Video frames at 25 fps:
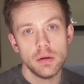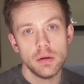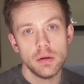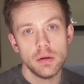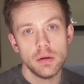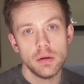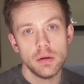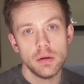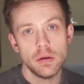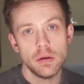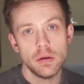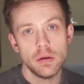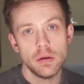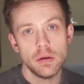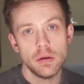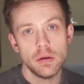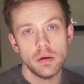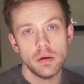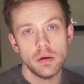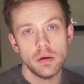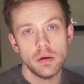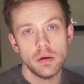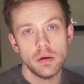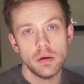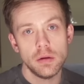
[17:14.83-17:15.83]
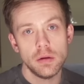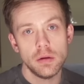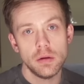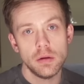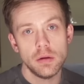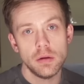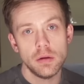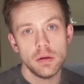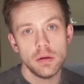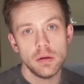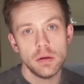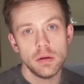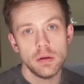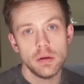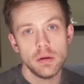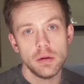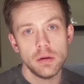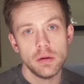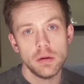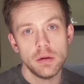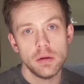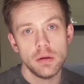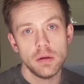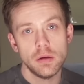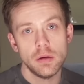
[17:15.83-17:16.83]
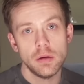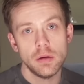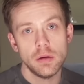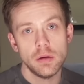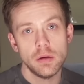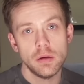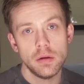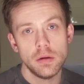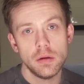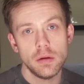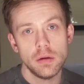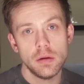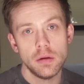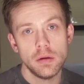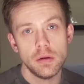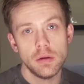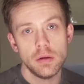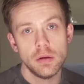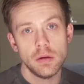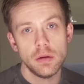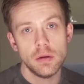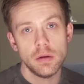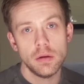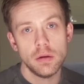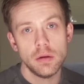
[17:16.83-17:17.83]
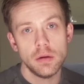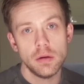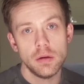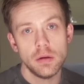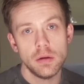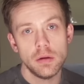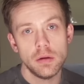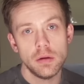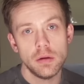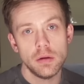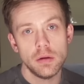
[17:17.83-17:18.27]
(not speaking)